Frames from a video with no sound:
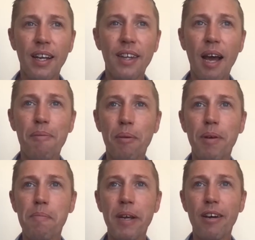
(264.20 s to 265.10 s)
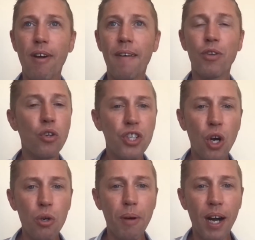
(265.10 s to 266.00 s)
that'll probably be around
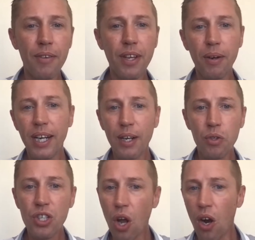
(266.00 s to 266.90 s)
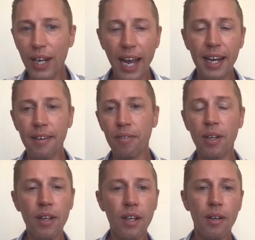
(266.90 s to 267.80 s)
October that he'll start getting
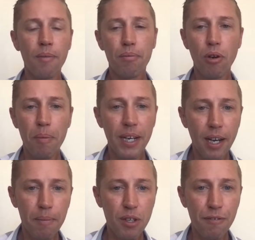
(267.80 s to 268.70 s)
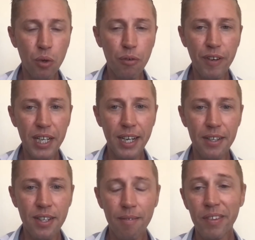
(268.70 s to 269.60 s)
properly up to full
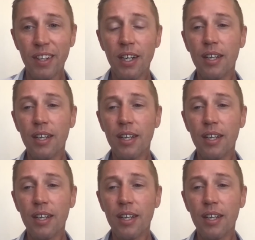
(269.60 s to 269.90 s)
fitness.